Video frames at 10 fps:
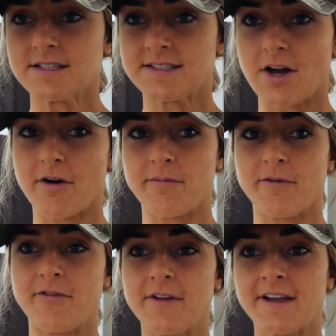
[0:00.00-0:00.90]
So I've
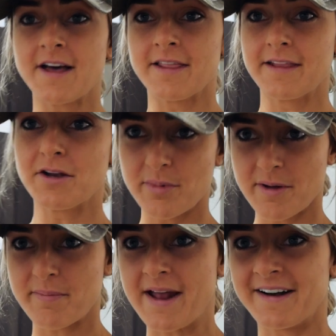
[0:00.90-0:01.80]
been feeling a little
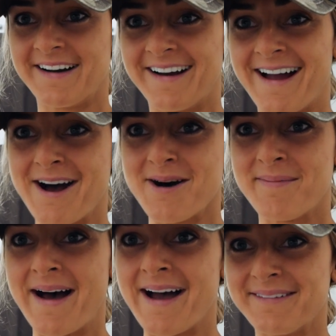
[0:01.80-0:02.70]
bit better.
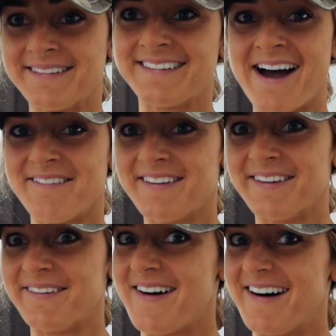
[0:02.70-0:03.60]
Um, I was not
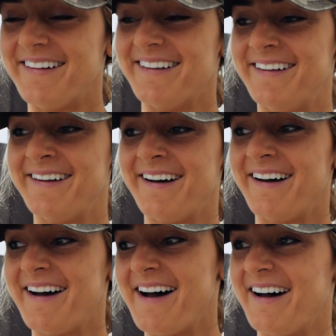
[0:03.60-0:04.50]
feeling well,
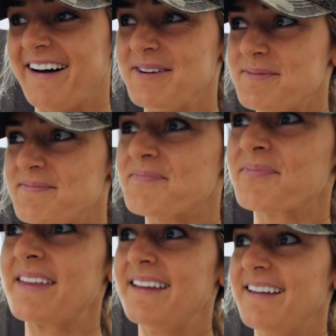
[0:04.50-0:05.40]
um,
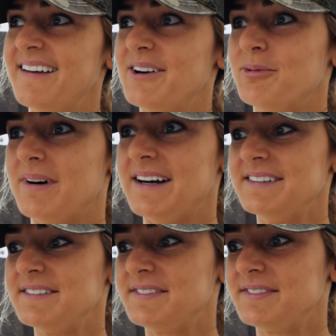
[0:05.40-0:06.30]

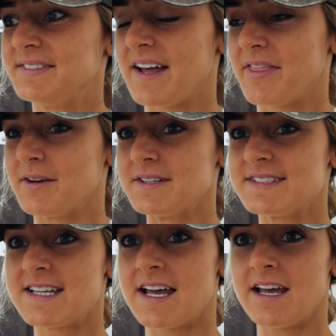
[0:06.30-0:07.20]
what,
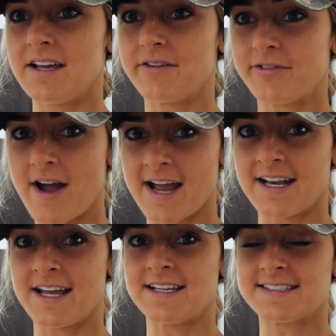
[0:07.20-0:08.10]
Thursday,
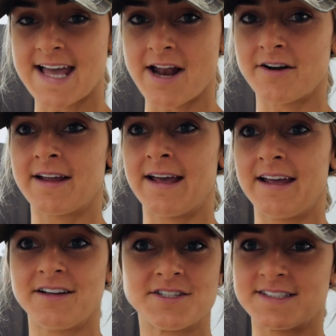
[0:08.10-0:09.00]
Friday,
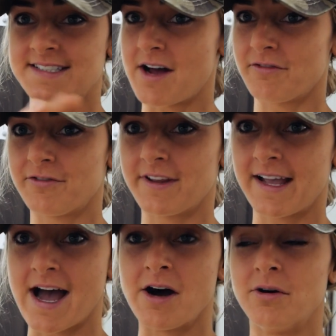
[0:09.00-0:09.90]
Saturday, just down for the
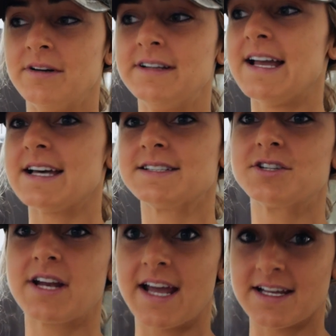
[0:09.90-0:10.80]
count.
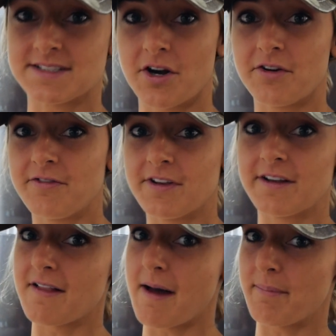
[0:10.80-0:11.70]
Yesterday I started
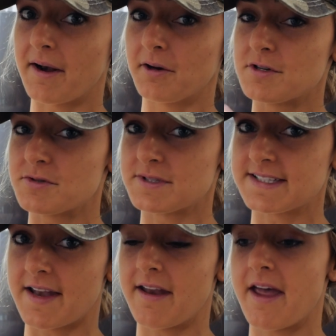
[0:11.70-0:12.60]
feeling a lot better, which was
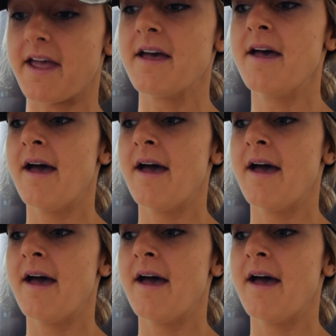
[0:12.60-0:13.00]
Sunday.